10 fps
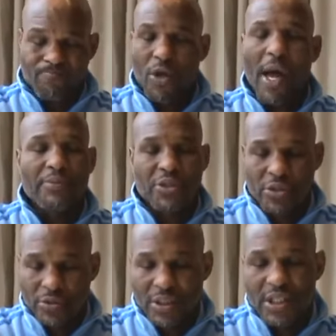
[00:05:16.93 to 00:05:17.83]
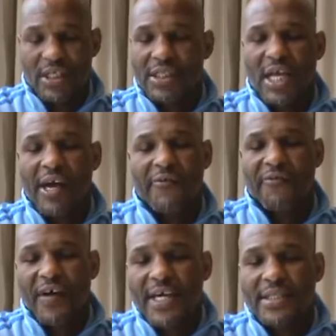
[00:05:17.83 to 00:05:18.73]
Absolutely. It's not a
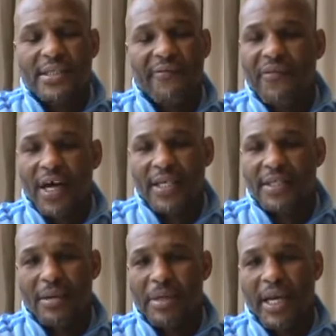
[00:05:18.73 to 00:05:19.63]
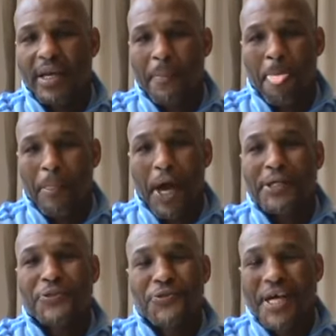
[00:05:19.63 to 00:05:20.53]
fight to fight. I mean, I
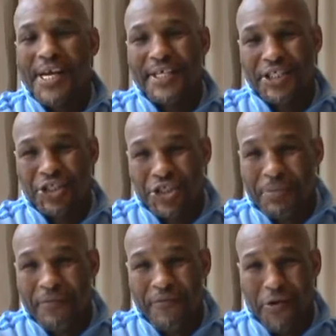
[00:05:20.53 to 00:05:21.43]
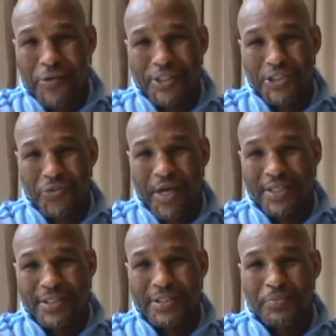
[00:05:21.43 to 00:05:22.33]
can do that in the gym if I want to sweat
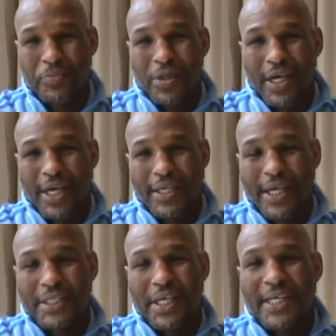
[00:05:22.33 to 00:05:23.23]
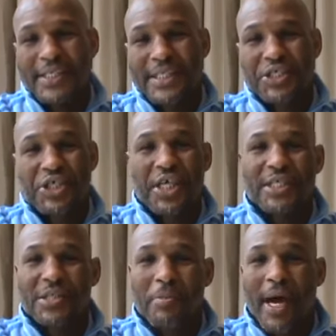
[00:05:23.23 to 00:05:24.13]
and and, and, and just to
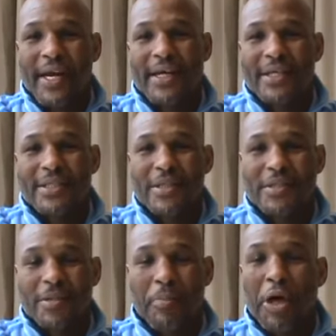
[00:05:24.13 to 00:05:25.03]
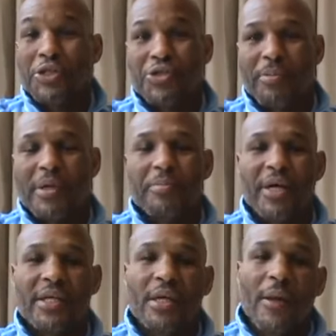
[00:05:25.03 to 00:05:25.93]
get somebody to, to, to punch on me.
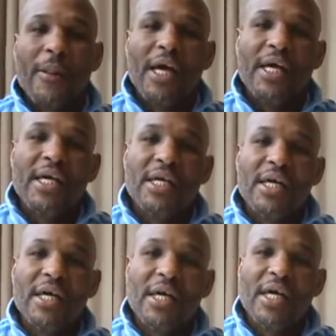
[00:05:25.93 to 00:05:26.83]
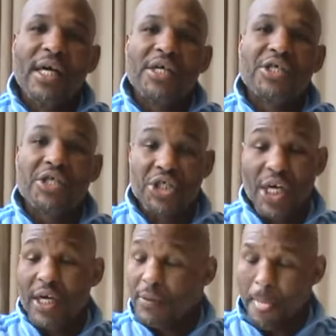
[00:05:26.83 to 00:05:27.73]
But you want to it, challenge it, yourself like cha-
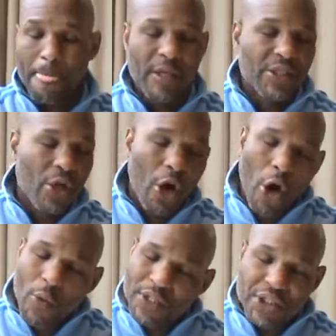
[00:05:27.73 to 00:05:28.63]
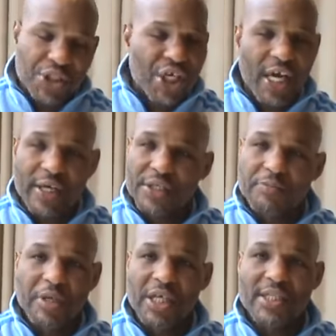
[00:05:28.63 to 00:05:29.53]
you've always it's done. It's always a
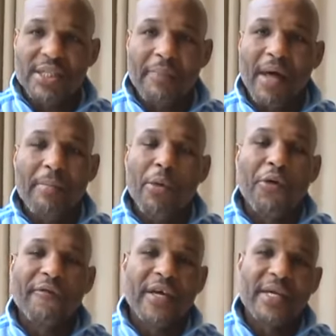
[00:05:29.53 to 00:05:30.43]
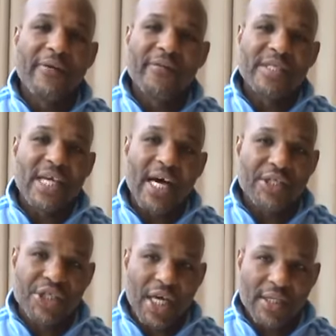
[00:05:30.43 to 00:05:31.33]
challenge because I'm not motivated if it's not
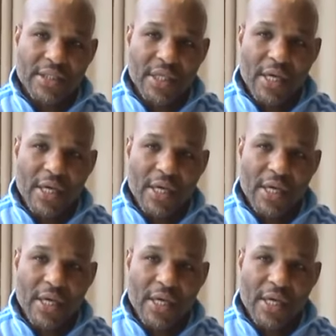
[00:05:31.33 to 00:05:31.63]
a challenge.